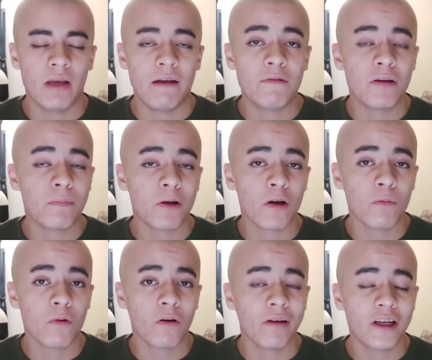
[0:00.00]
If you depend on
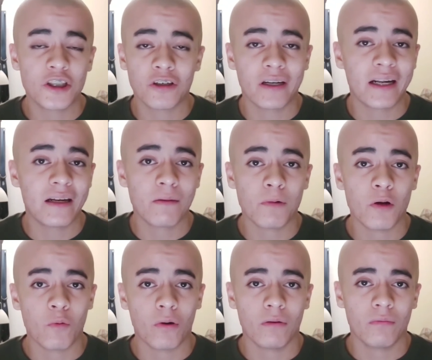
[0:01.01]
motivation, you're going to end up
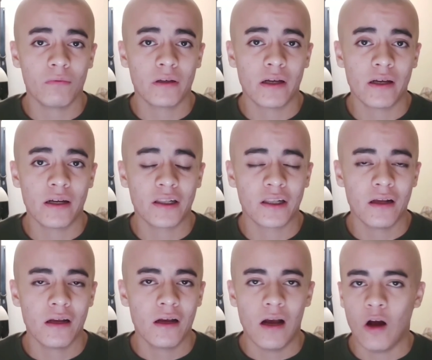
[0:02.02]
nowhere. Okay, guys?
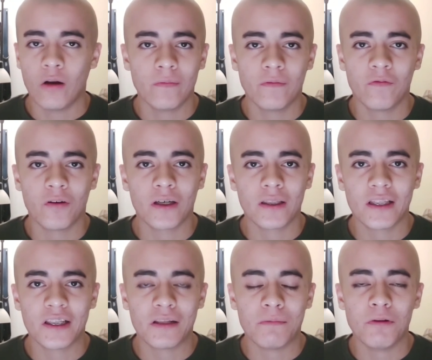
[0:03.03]
I don't even fucking
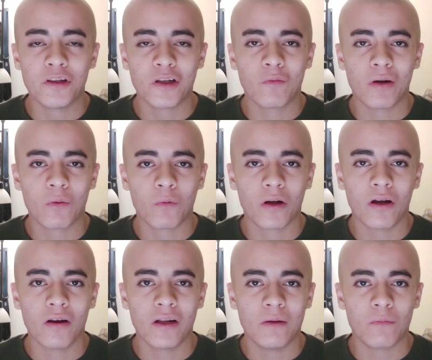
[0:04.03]
listen to music when I
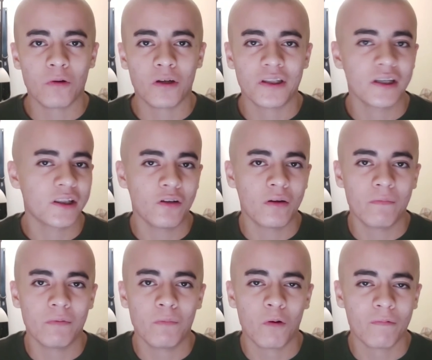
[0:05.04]
work out anymore, because that's not
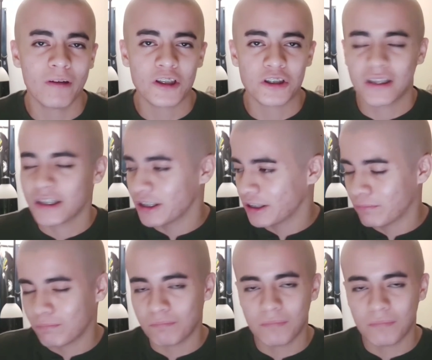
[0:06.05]
even motivation. That is